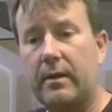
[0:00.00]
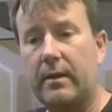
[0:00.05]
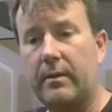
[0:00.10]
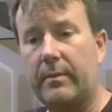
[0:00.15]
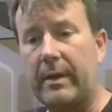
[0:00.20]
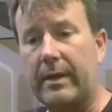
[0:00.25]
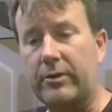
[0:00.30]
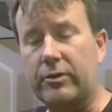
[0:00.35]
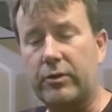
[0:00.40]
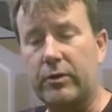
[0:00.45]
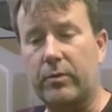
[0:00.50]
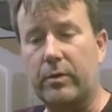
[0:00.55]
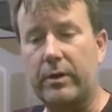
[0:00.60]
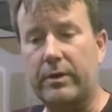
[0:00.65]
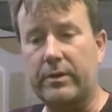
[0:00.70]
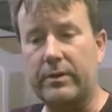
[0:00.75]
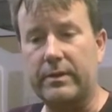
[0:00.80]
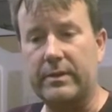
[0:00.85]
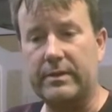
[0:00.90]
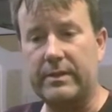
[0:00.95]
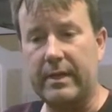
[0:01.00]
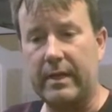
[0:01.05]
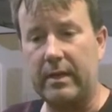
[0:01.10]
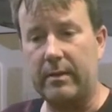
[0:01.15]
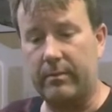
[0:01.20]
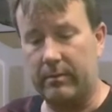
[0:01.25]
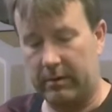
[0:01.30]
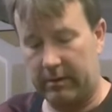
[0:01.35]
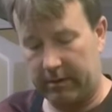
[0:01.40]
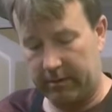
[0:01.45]
I'm actually running the
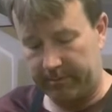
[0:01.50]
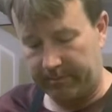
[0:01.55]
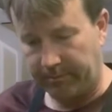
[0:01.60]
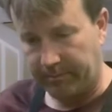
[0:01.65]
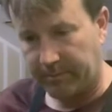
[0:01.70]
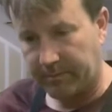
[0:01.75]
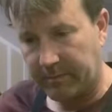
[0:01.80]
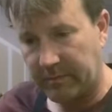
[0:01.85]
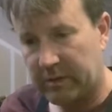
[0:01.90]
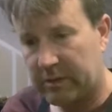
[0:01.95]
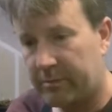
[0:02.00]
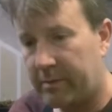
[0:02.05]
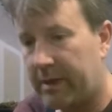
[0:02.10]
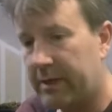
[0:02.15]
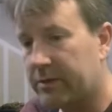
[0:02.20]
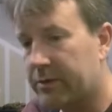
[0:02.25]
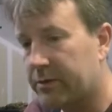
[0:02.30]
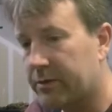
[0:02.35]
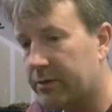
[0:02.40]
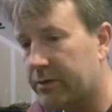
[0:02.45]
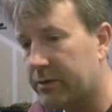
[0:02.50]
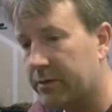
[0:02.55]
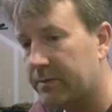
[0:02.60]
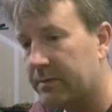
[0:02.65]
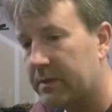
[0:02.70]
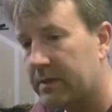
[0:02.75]
same spacers